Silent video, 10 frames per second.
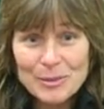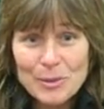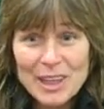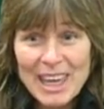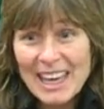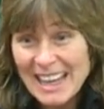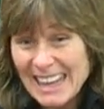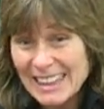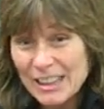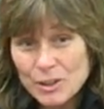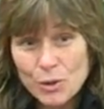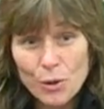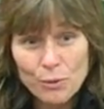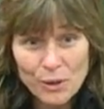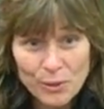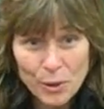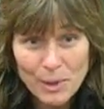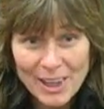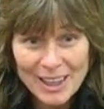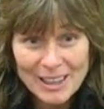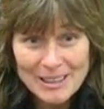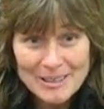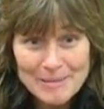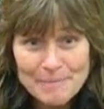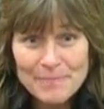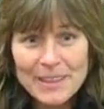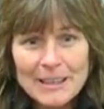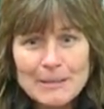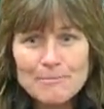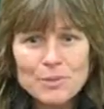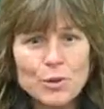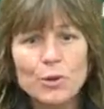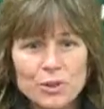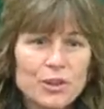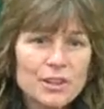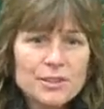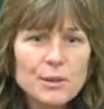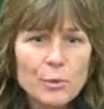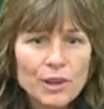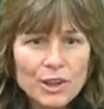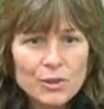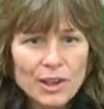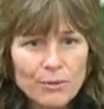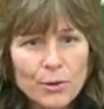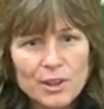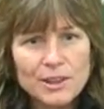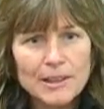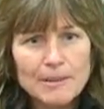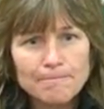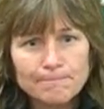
We can, I think, control free throw making. So those are things that we're going to try to focus in on.